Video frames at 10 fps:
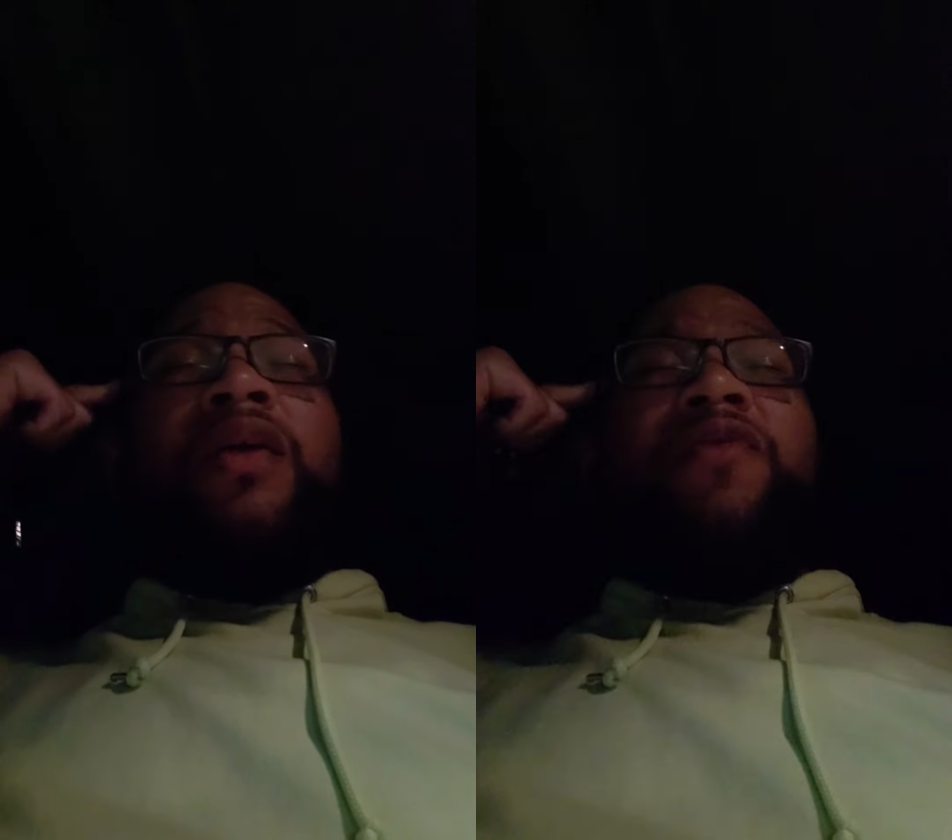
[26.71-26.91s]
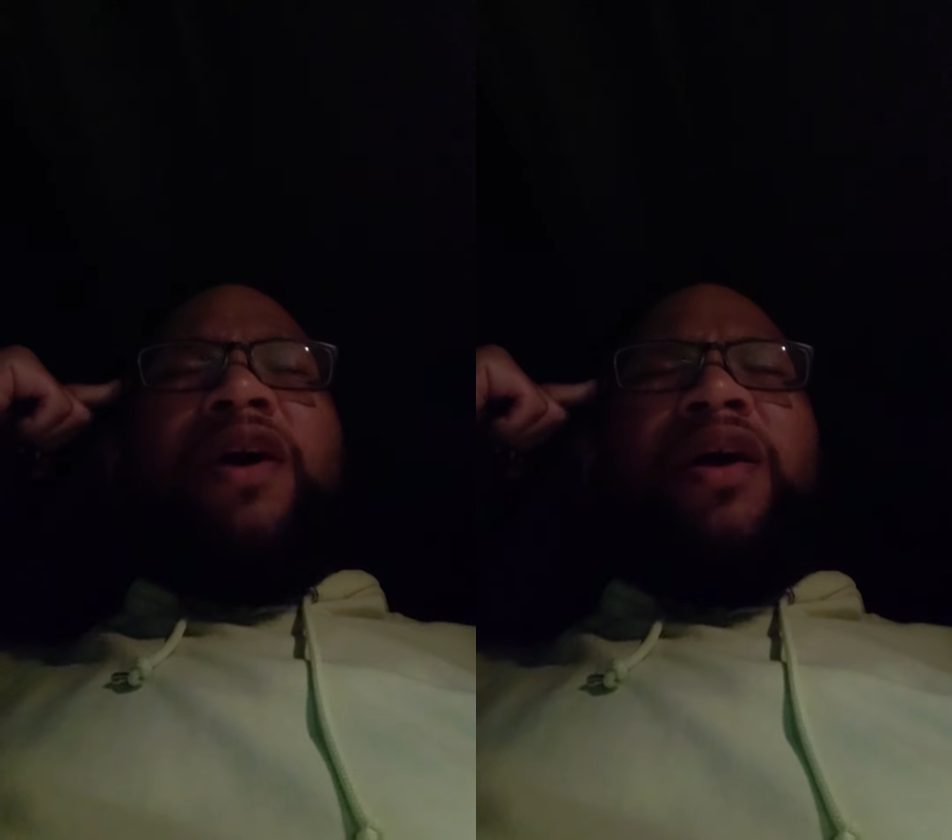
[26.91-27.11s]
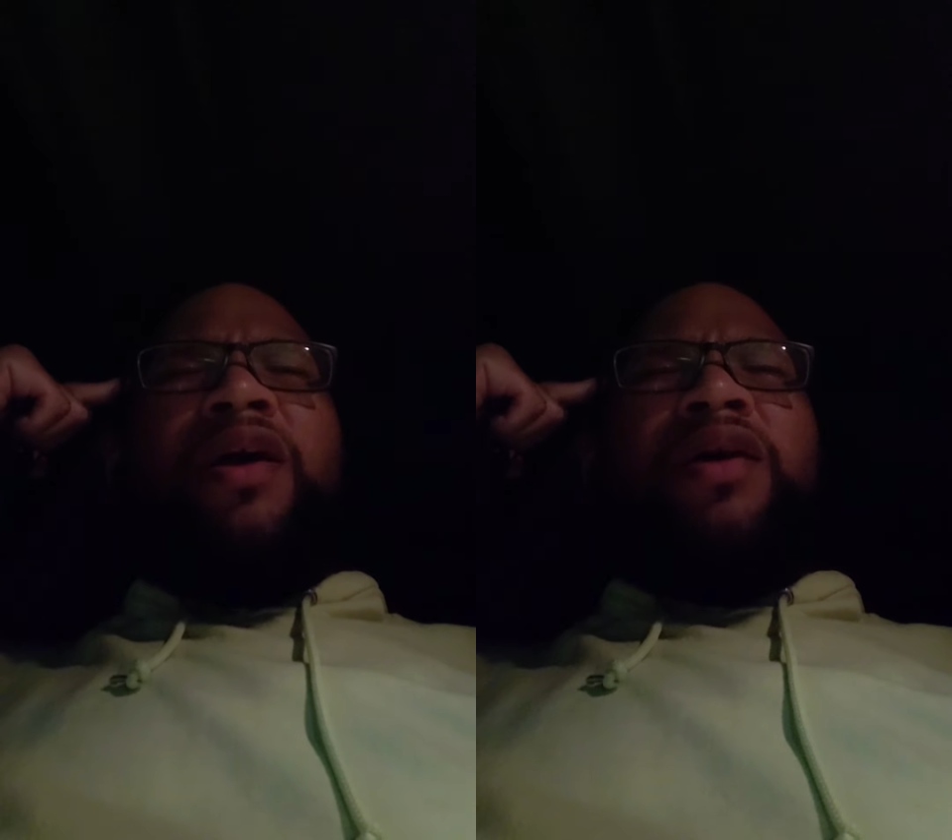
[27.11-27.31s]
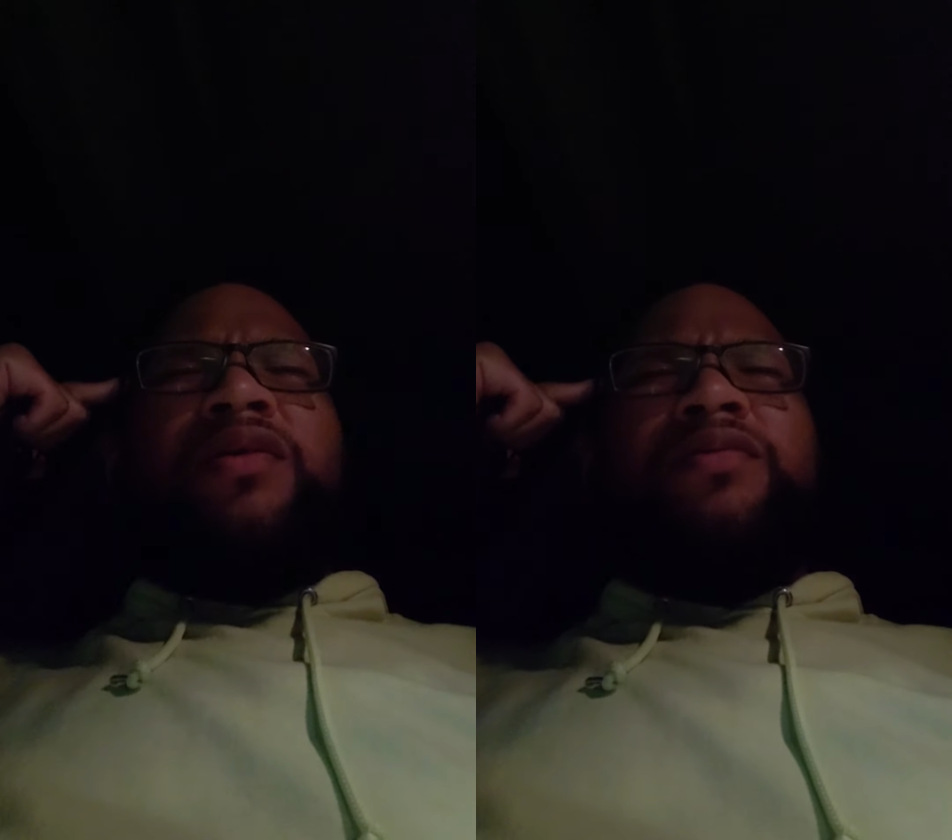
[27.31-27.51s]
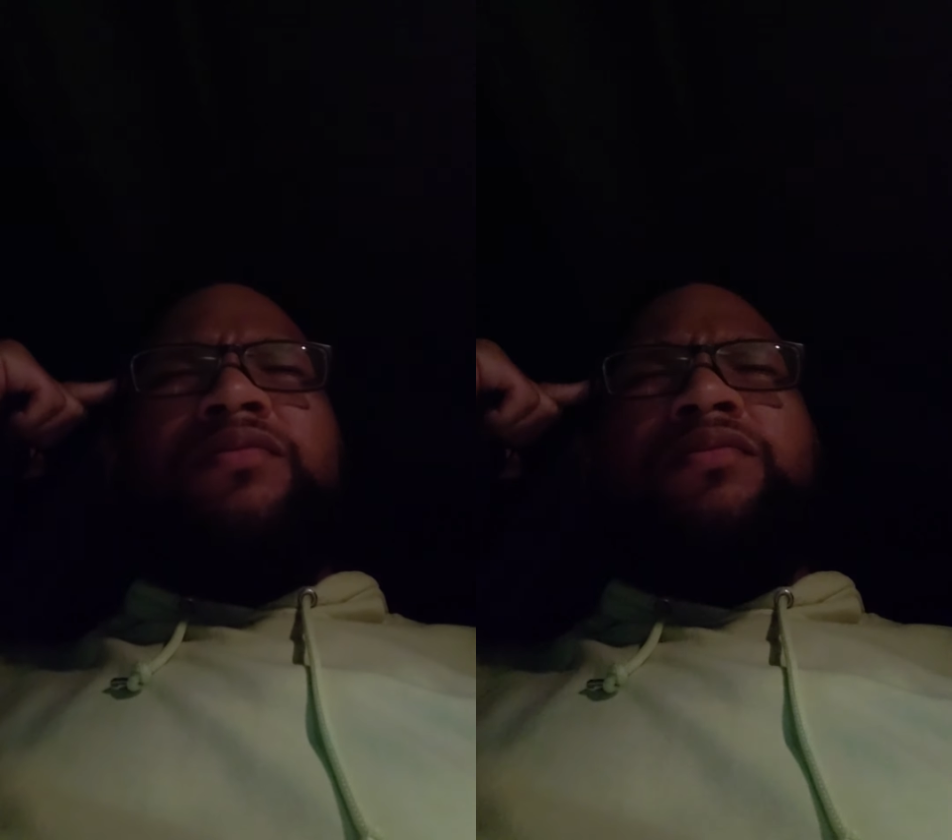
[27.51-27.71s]
If I can't,
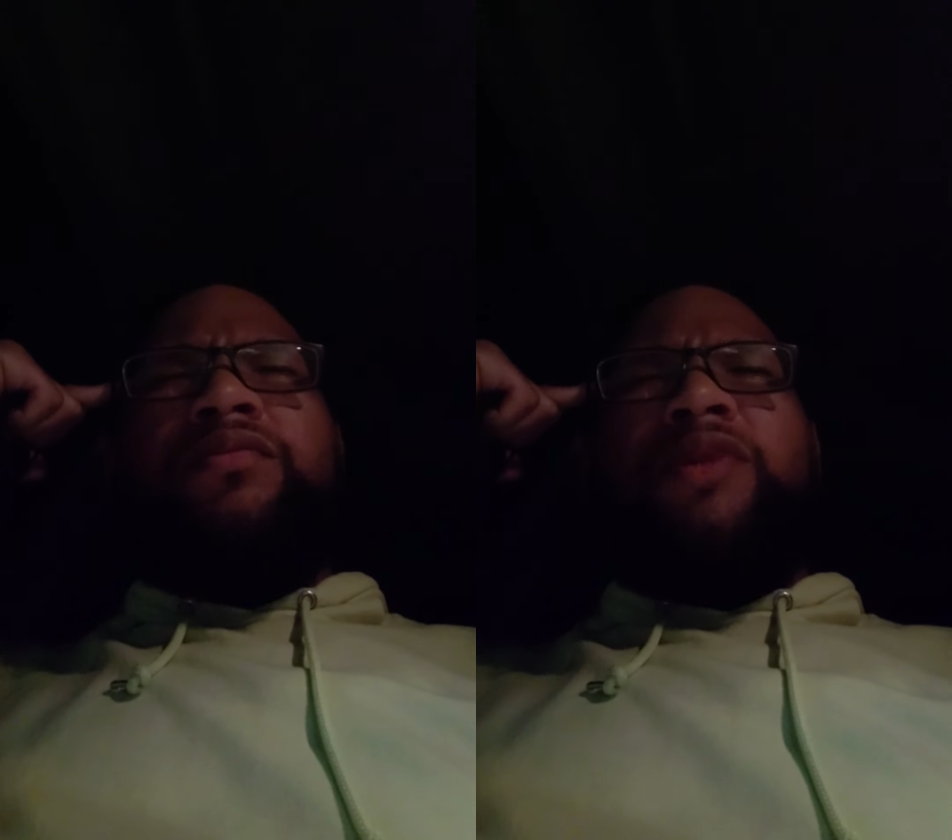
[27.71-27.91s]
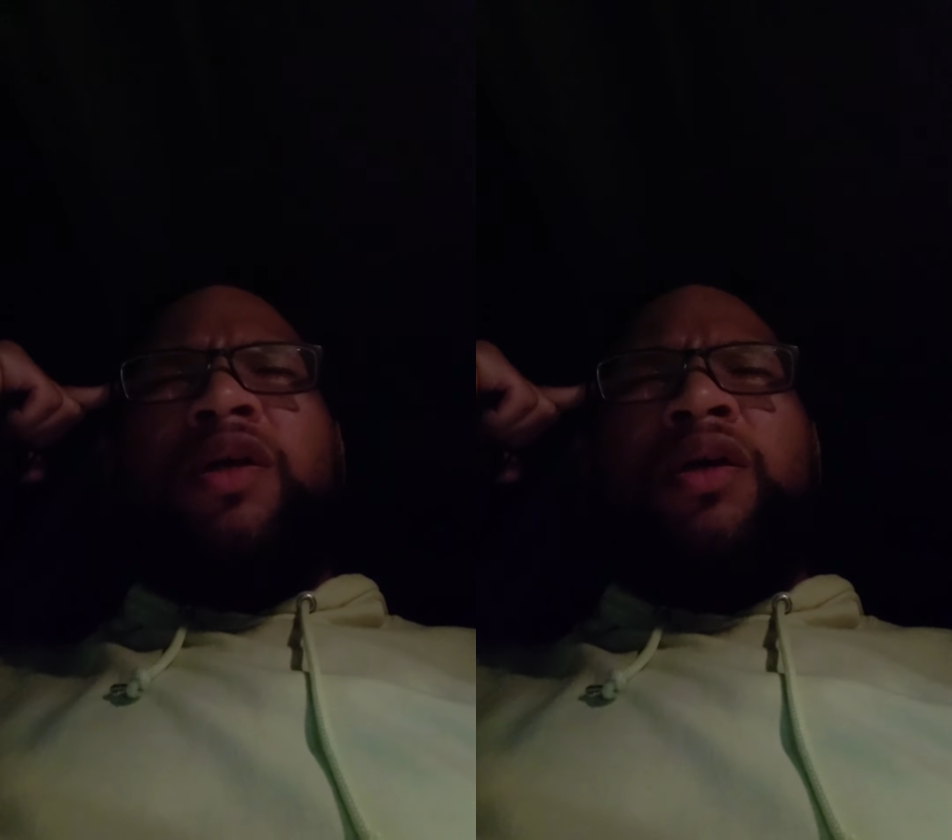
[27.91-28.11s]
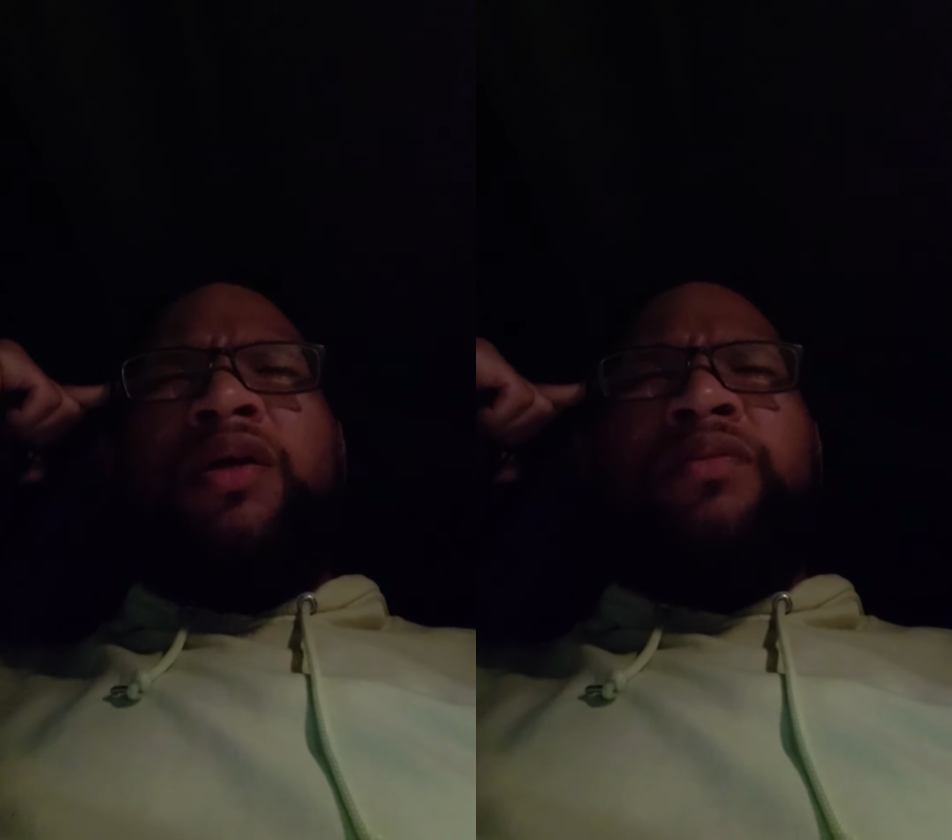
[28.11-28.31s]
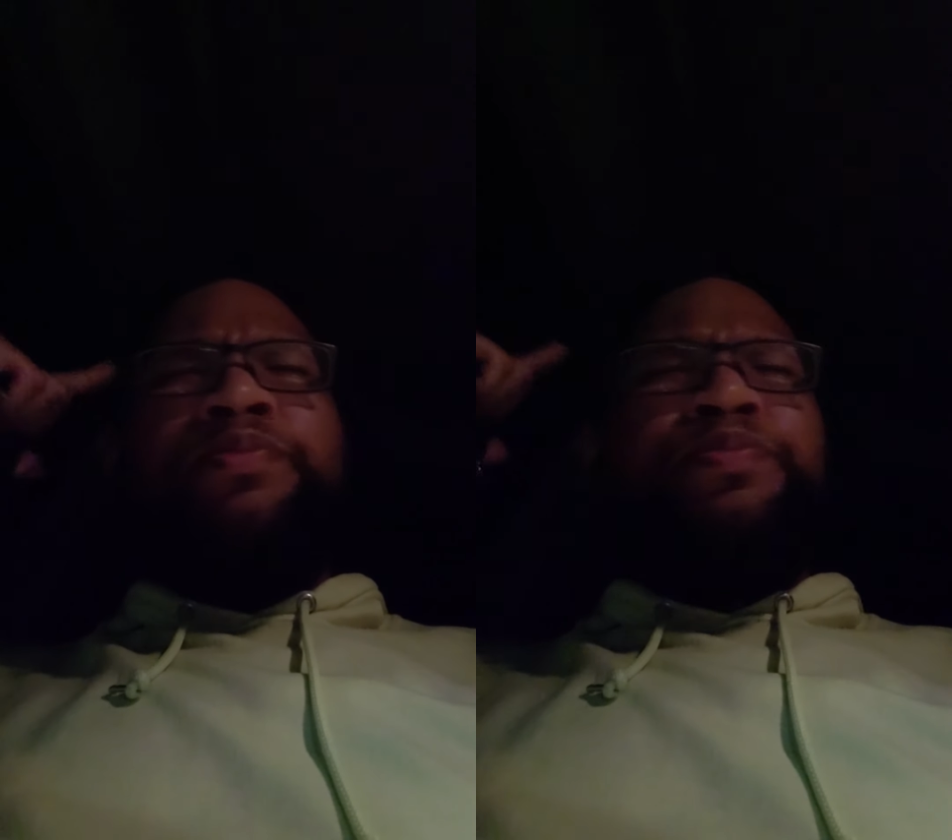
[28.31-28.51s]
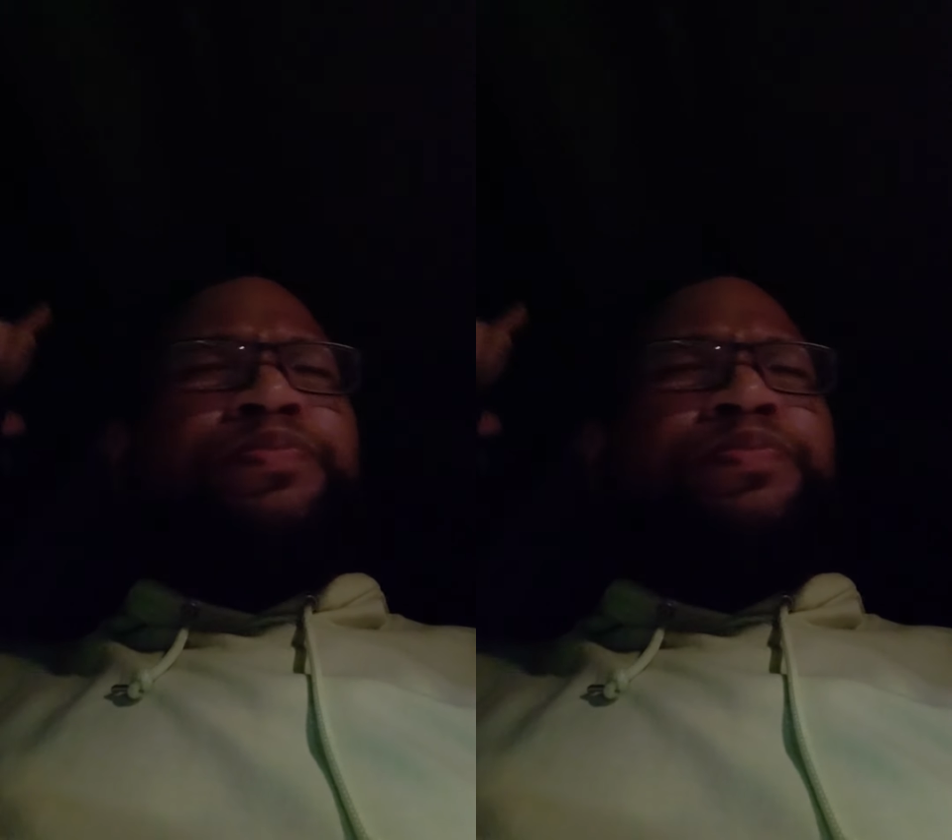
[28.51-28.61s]
then